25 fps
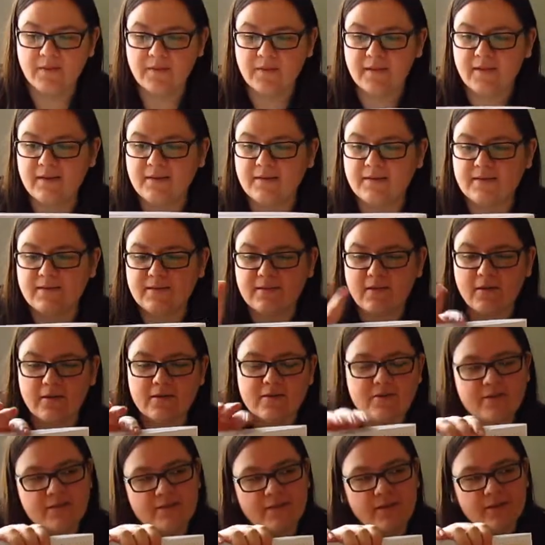These
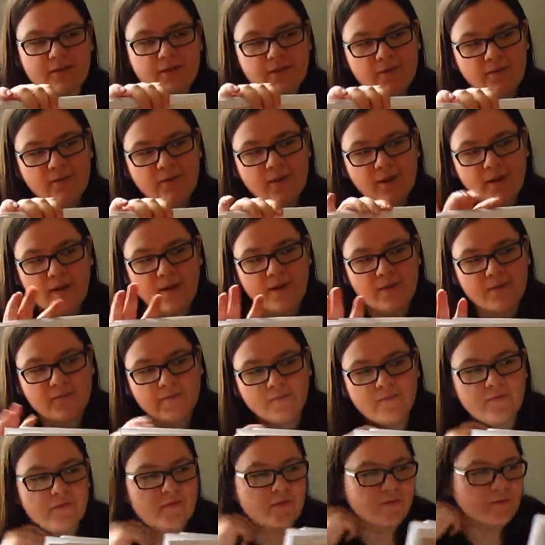are just a little high
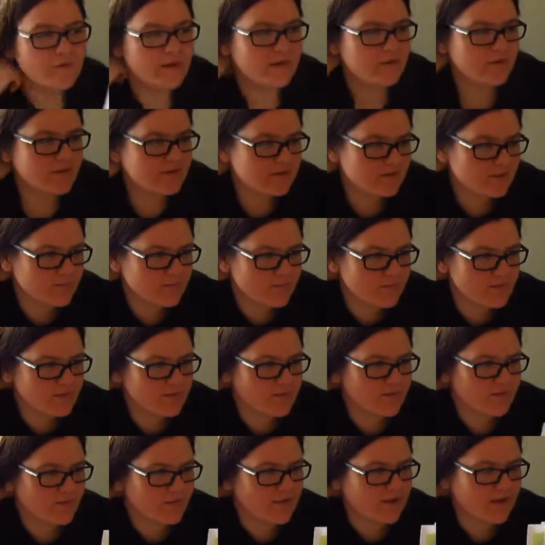for my original
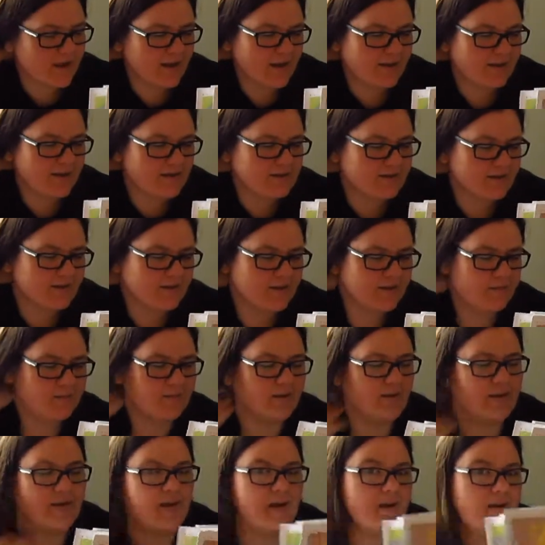bookshelf that I had these on,
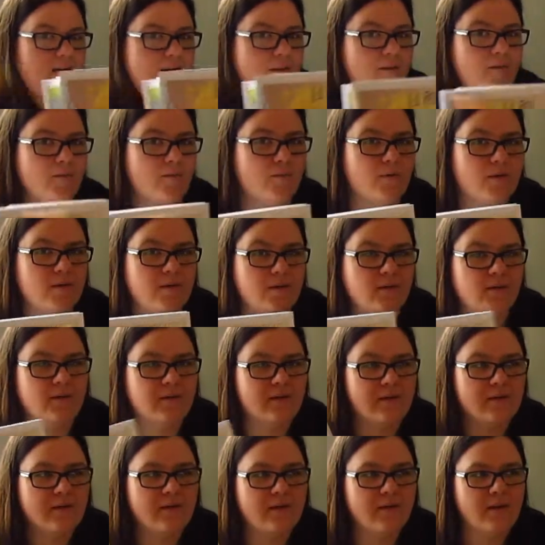but I got another one
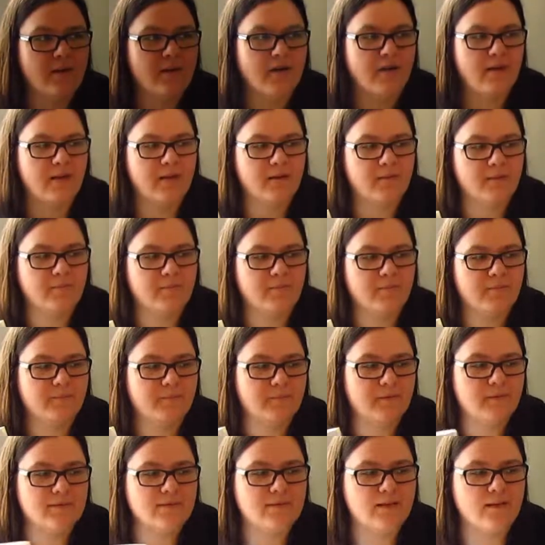because I have
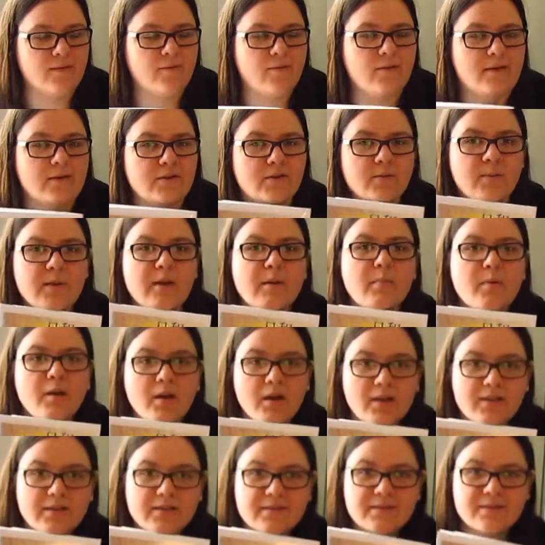way too
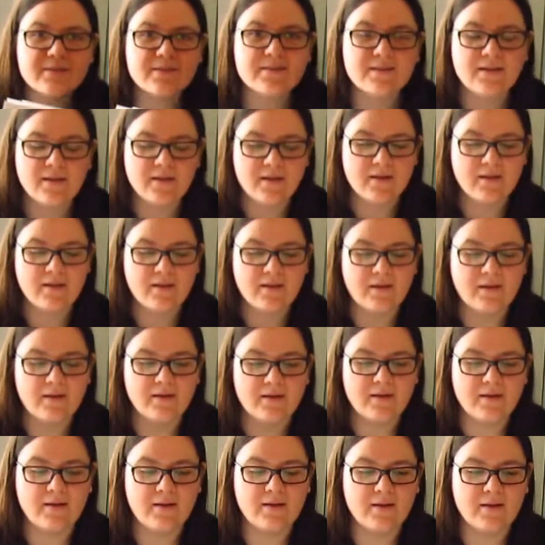many books.
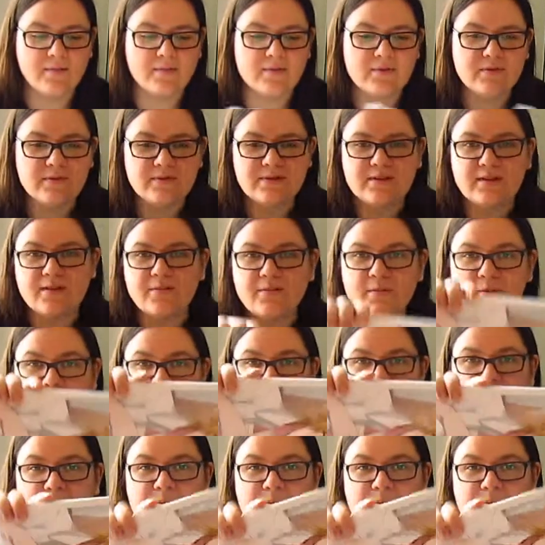So instead of going